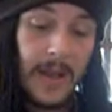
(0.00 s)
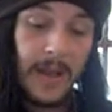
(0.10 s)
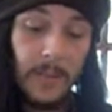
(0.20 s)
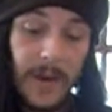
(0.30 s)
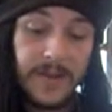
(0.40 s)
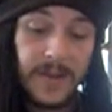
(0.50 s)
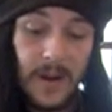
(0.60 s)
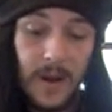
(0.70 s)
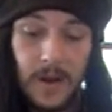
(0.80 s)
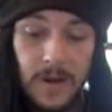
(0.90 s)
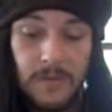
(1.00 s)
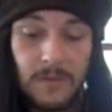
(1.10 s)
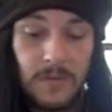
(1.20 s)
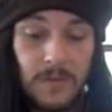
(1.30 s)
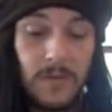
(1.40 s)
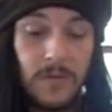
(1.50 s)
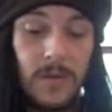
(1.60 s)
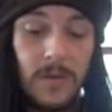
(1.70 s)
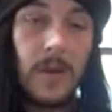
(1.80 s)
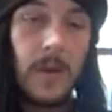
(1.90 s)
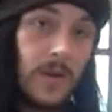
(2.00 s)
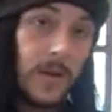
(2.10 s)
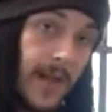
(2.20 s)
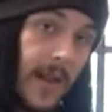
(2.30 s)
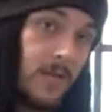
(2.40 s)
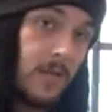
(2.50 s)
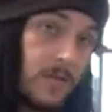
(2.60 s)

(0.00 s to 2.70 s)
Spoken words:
and when I turn it on, hear that?